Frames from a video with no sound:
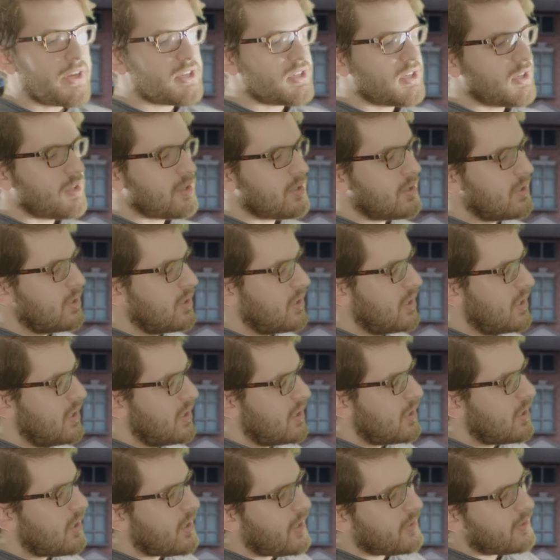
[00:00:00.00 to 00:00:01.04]
page here
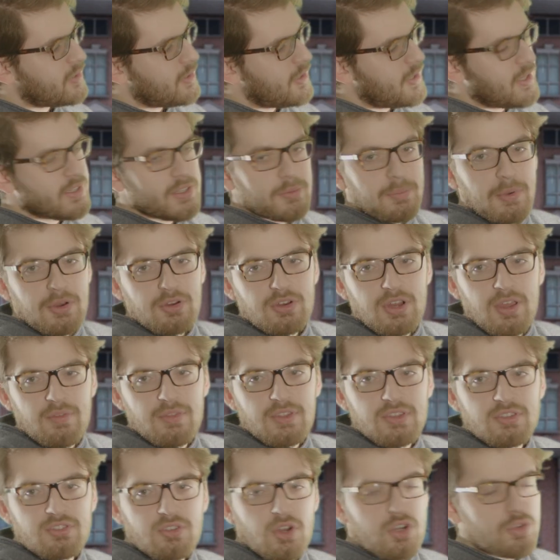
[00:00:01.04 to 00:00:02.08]
has a paragraph
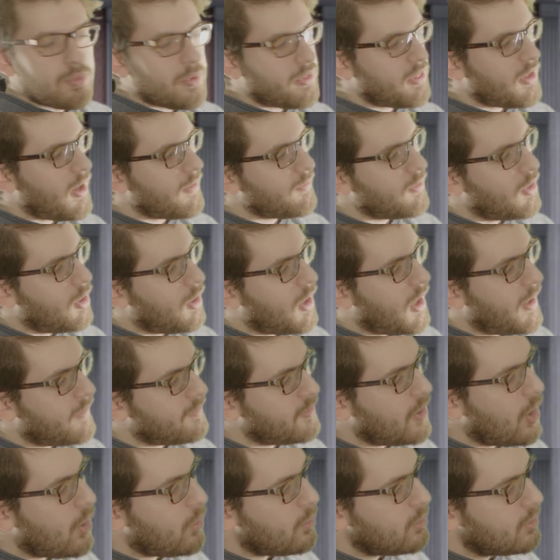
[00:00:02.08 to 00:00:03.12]
that starts with of
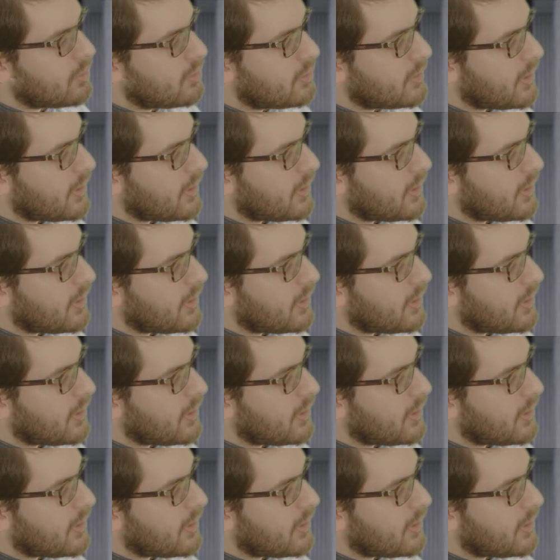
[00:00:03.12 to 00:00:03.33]
no